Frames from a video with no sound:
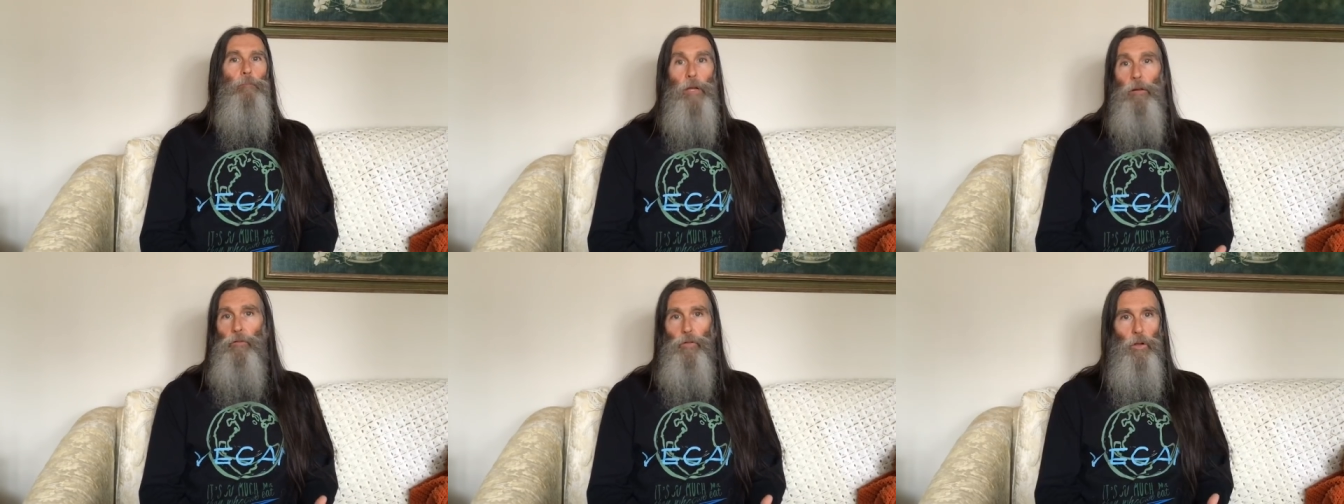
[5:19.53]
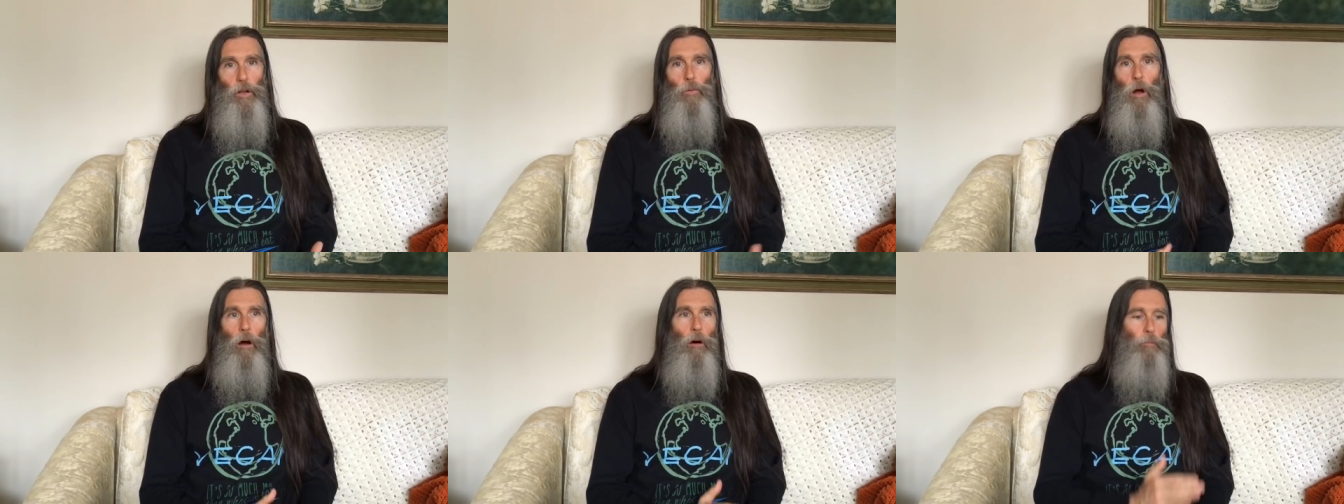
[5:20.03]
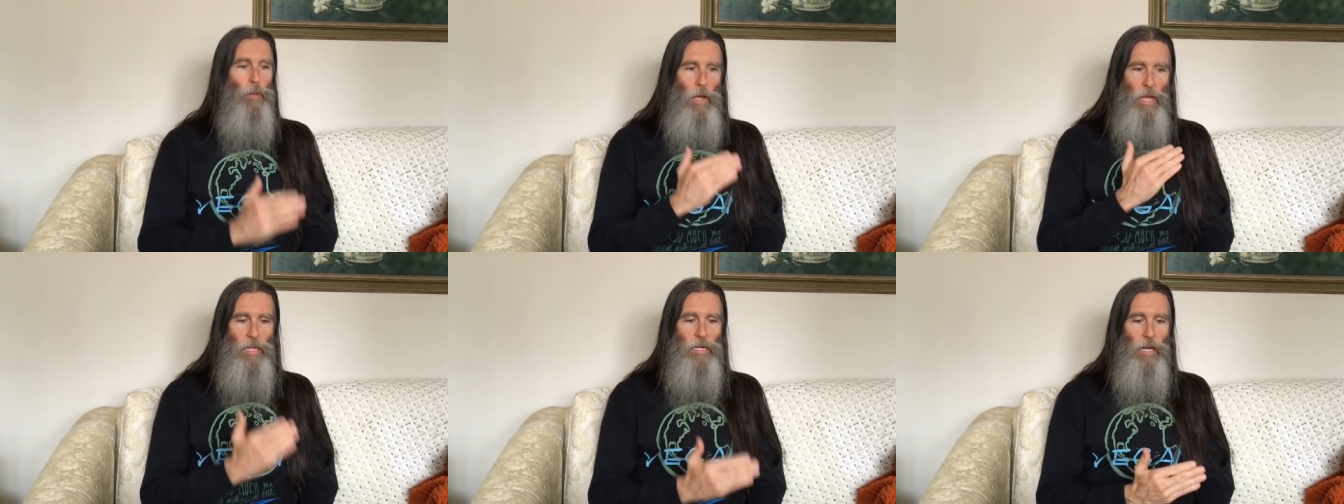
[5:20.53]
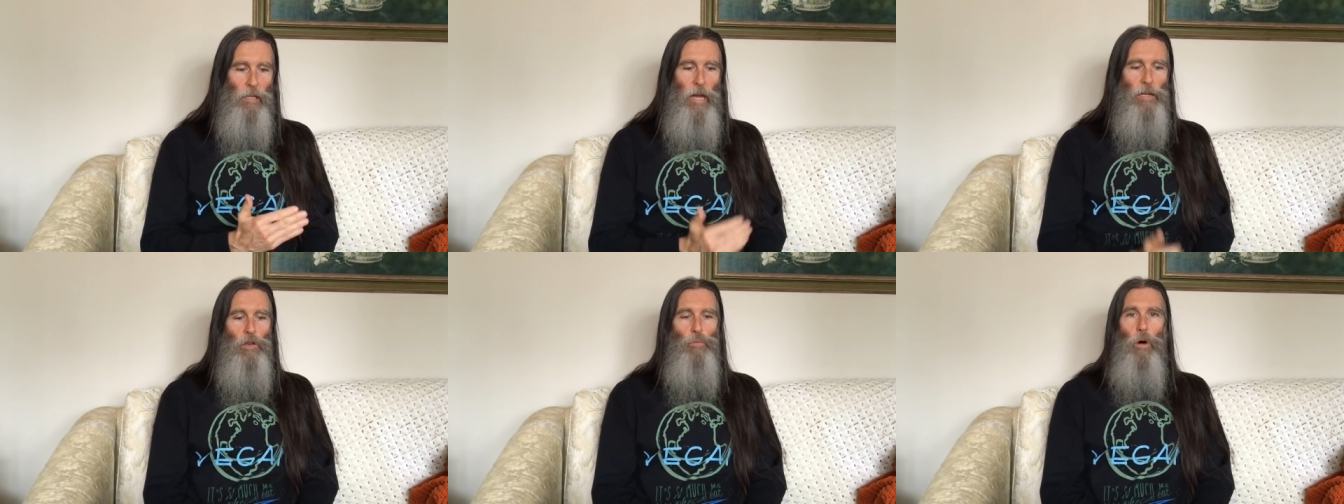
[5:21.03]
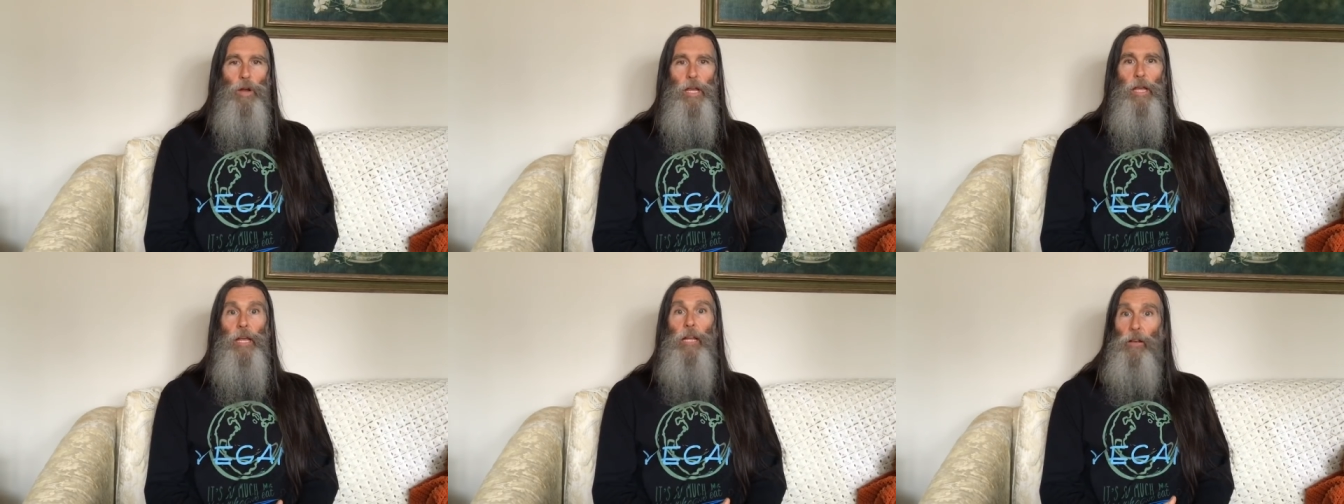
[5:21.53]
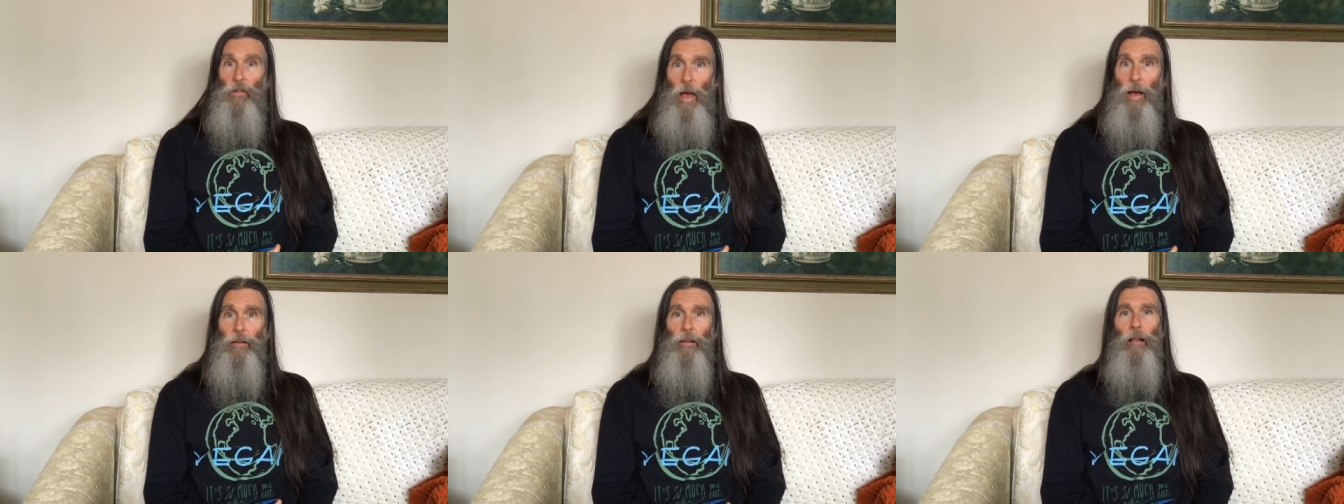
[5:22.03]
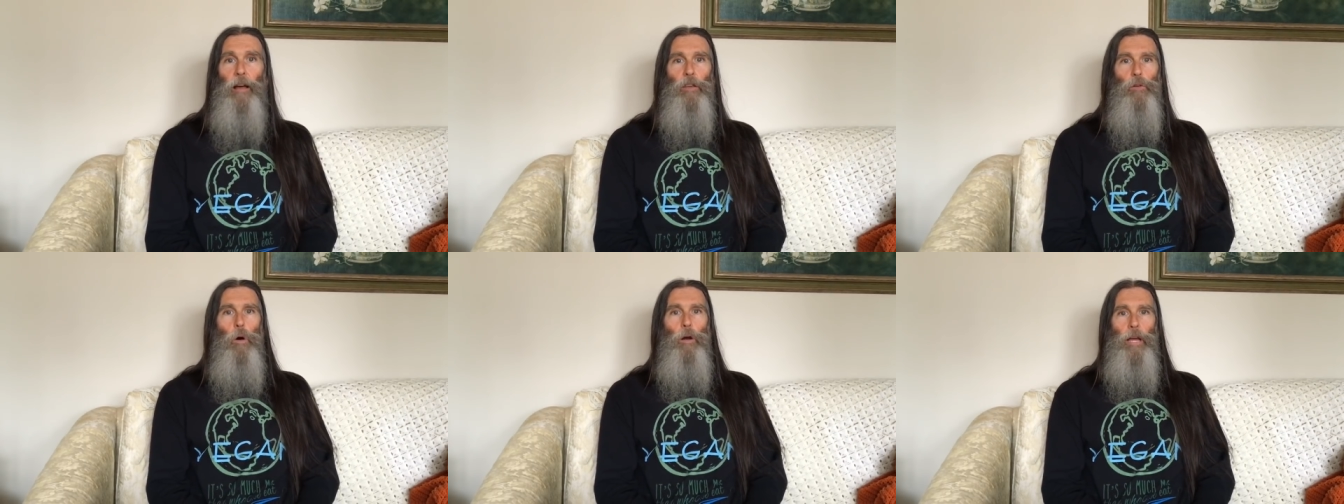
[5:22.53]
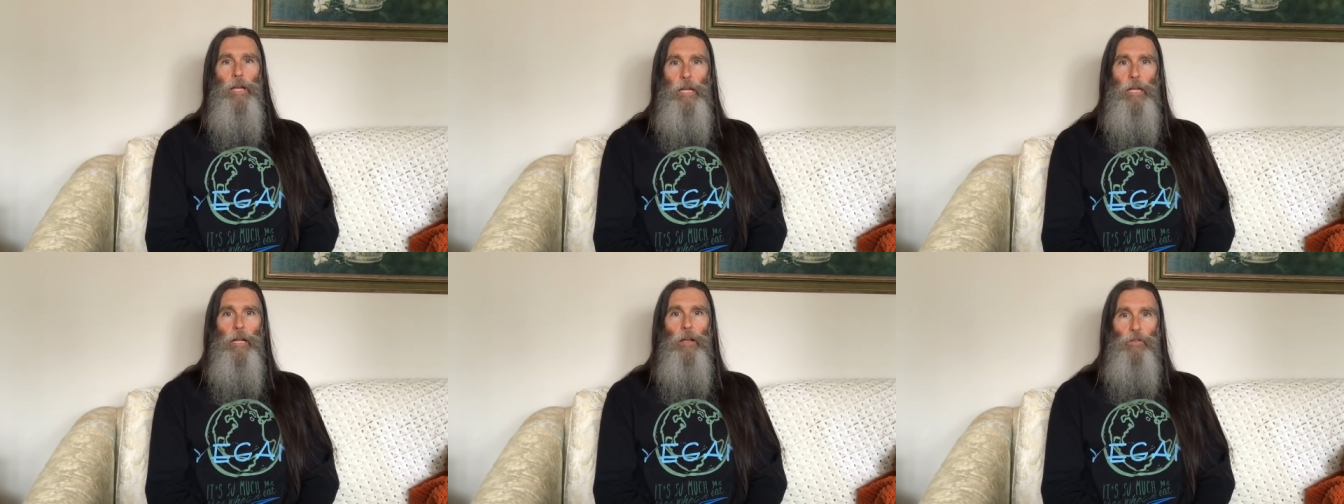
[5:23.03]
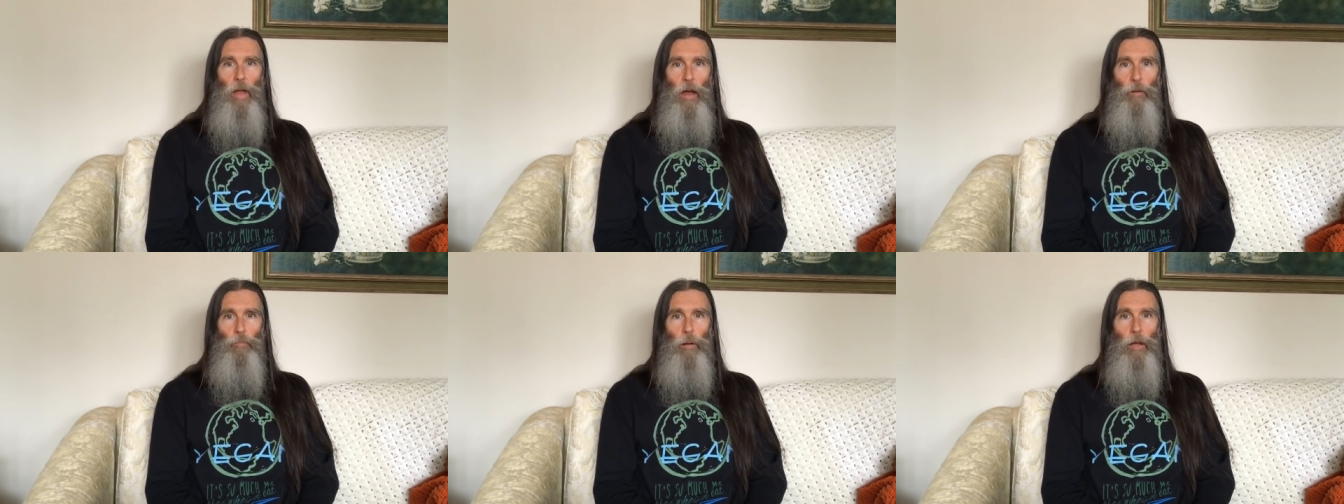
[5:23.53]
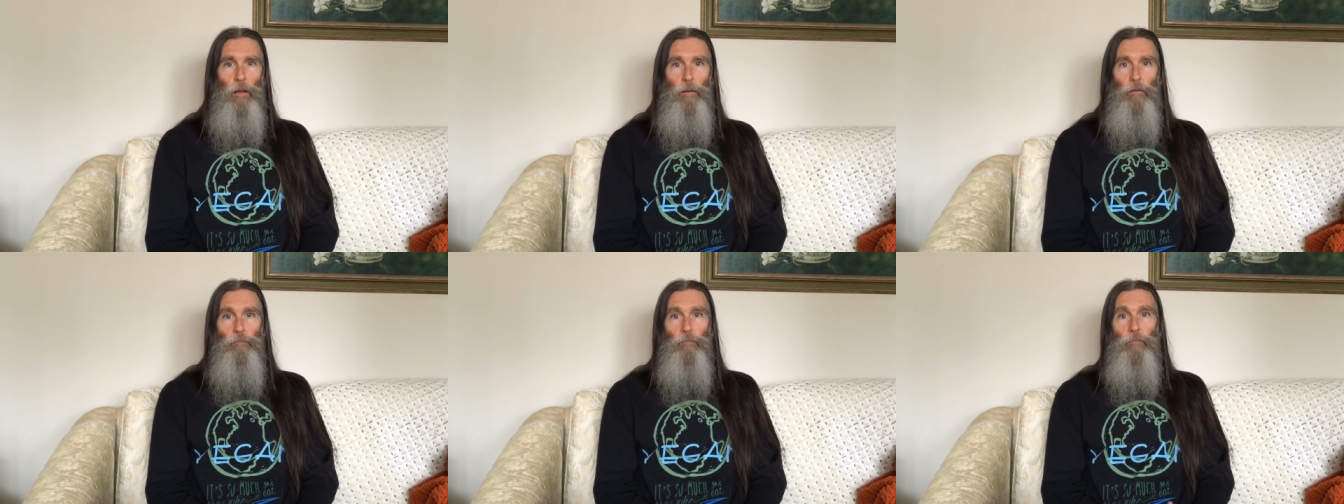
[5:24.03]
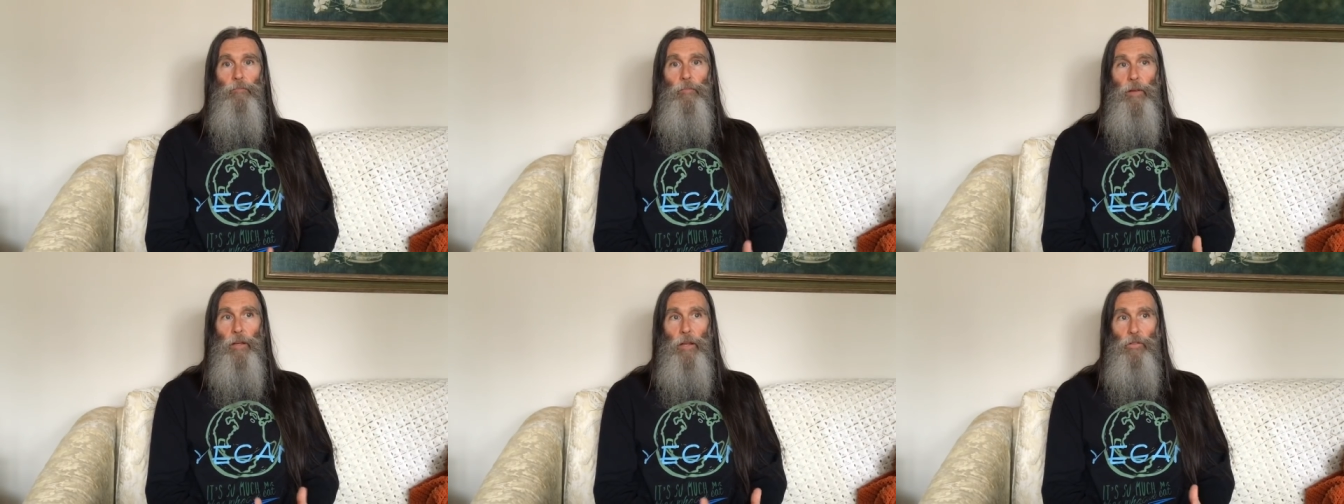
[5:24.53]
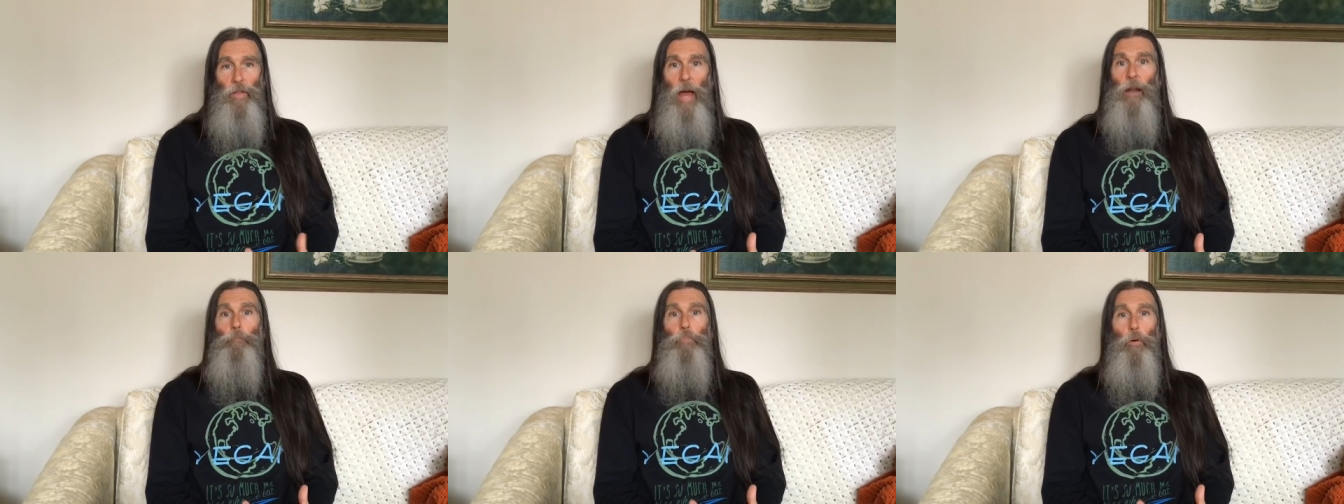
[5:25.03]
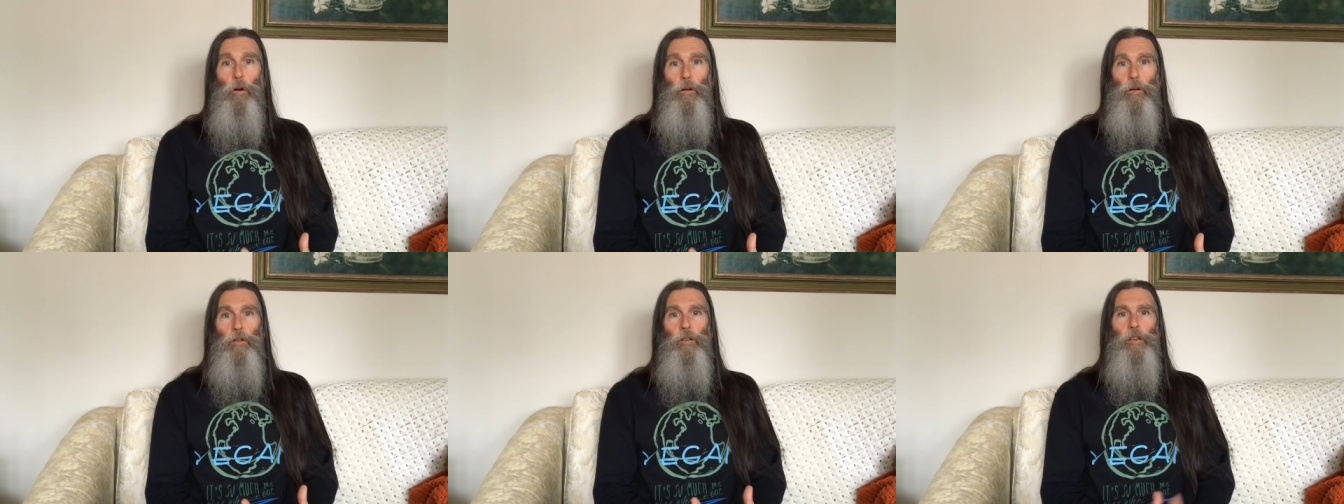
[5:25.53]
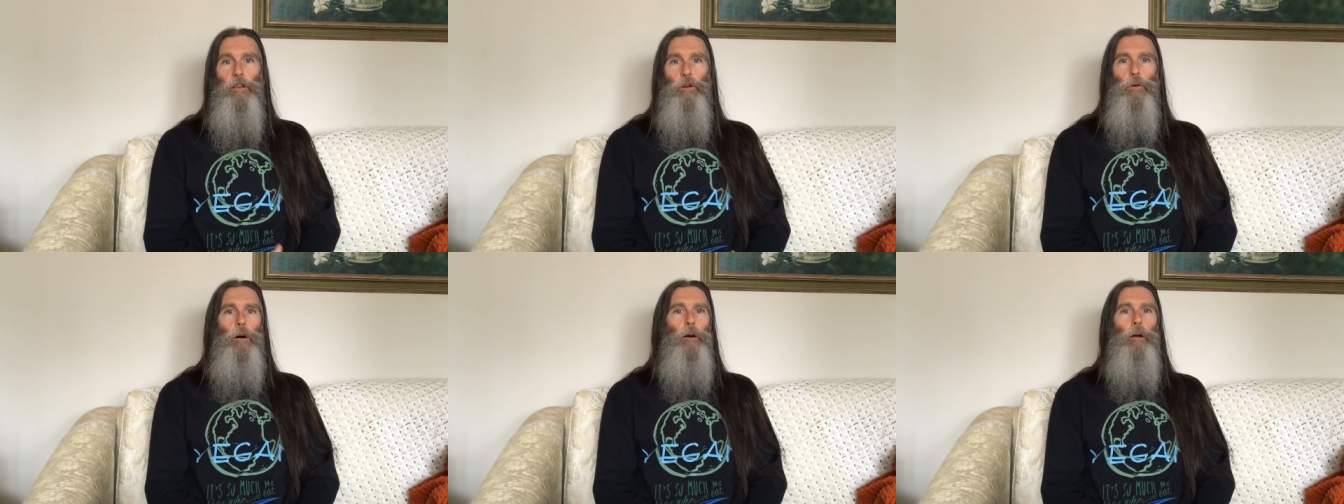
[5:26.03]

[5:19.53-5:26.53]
being fully raw, eating it like you want to eat, exactly like you want to eat, is that, uh, is that important to you?